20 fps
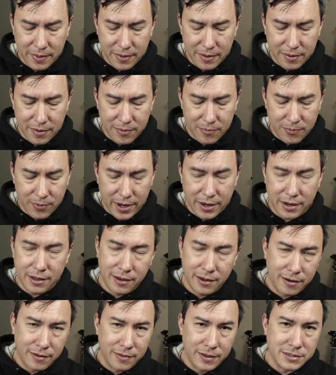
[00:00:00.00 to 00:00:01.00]
right
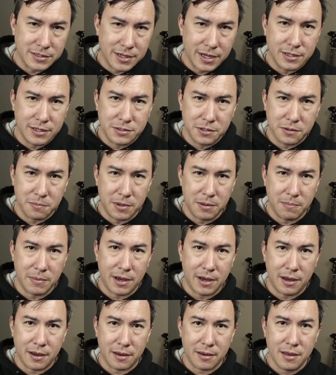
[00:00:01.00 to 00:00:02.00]
here, this kind of took me
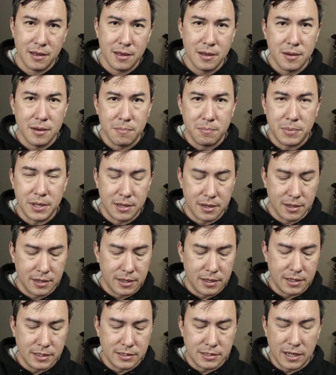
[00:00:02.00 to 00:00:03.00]
back,
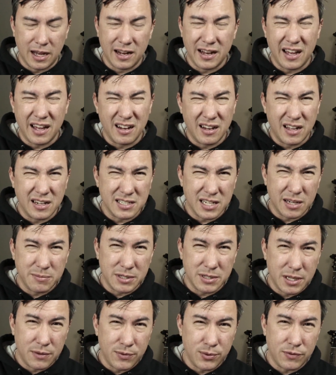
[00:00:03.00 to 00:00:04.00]
because a lot of times they
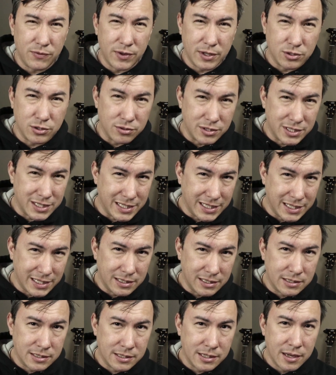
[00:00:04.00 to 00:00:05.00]
give you adventure
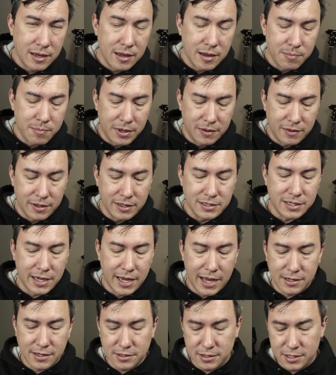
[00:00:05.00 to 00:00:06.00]
seeds, but this
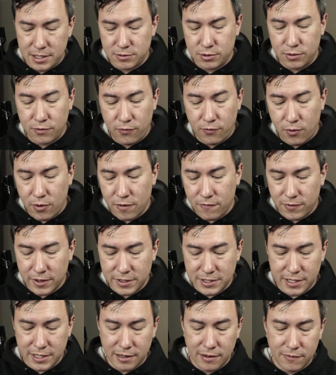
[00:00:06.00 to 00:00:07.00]
actually gives you 4
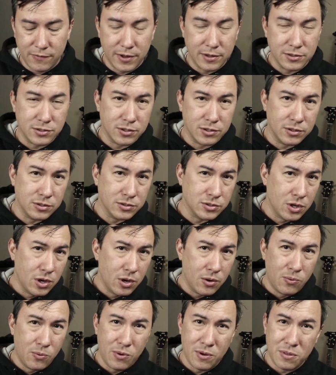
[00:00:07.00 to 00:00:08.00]
fleshed out adventures
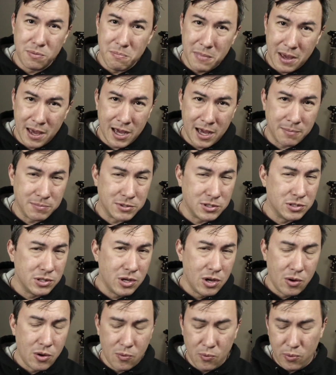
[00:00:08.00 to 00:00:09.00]
with maps,
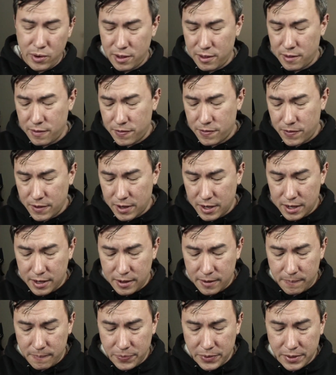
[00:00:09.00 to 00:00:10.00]
with
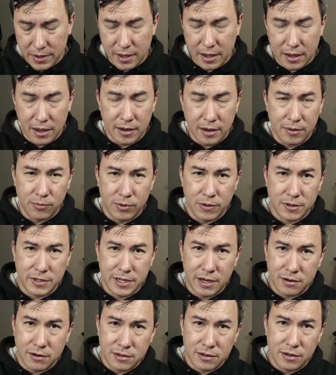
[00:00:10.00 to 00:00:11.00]

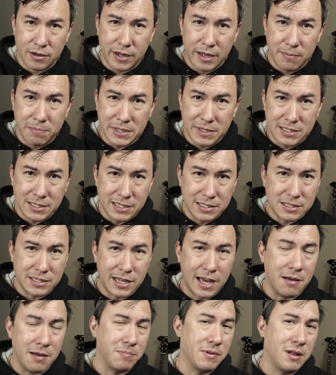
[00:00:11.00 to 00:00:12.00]
character NPC
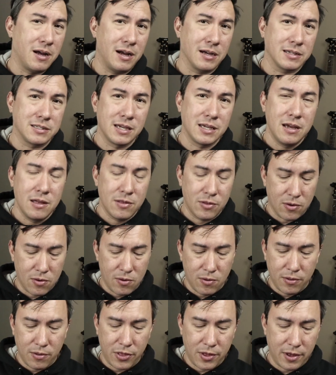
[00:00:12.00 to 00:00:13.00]
stat blocks, the
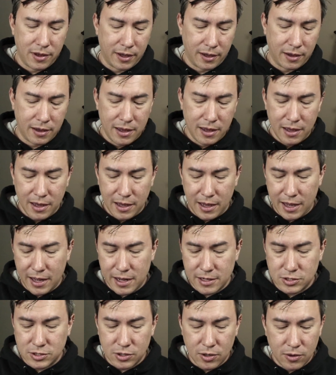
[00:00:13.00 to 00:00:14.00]
whole thing.
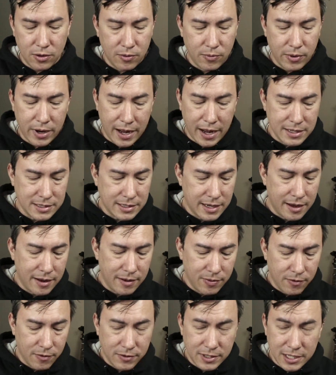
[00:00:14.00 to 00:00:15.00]
And so
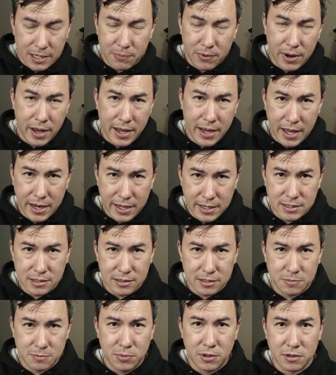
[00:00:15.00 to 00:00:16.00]
the deeper I got into
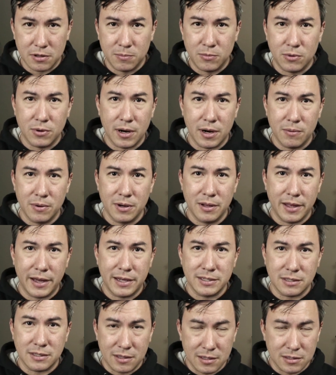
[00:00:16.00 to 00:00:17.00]
this book, the more I
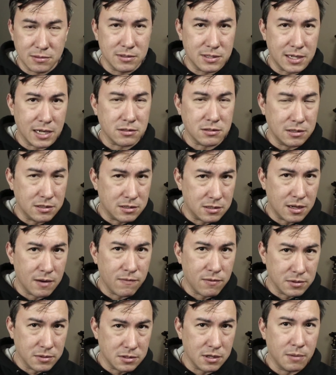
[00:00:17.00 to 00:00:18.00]
realized that this was actually
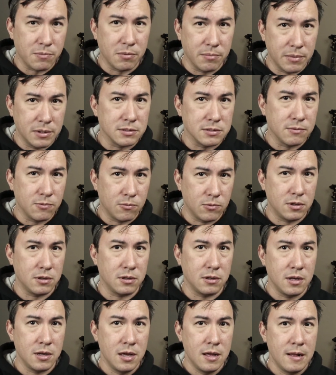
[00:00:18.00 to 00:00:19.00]
several supplements in one,
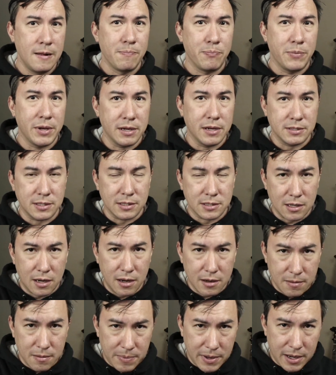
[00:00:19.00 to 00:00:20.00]
because they talk
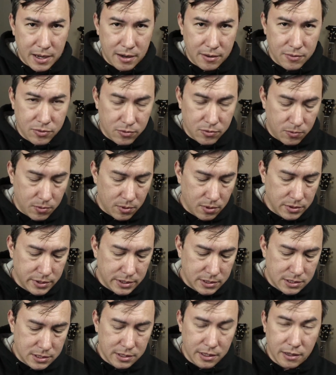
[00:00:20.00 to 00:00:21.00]
about the world
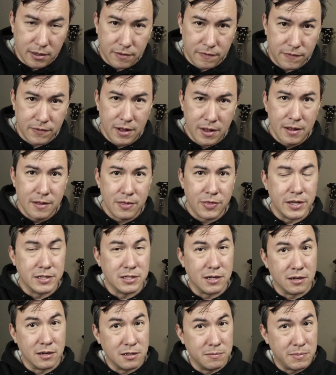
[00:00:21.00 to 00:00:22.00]
itself, they
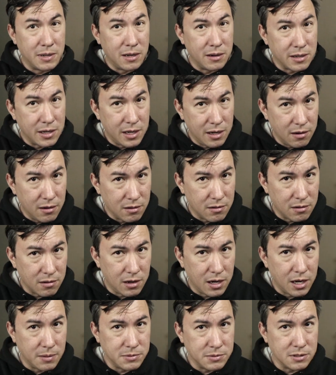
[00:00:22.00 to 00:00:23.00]
talked about character
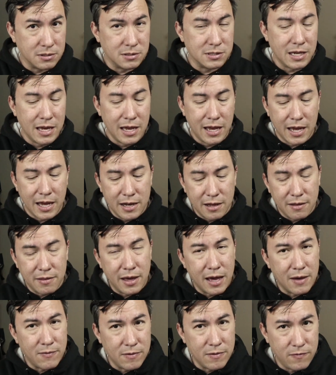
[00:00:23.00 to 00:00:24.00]
options, and now they
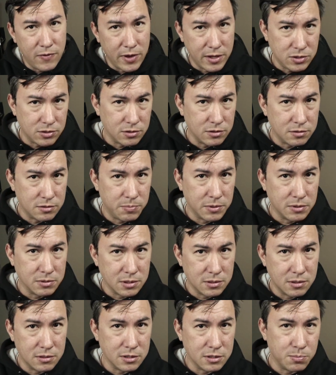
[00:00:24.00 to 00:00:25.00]
have adventures built
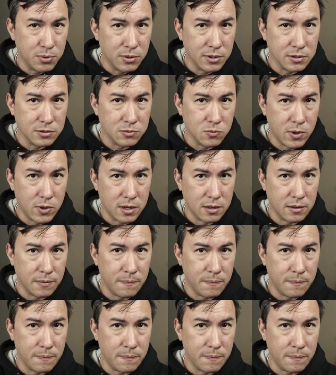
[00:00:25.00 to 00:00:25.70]
into this book as well.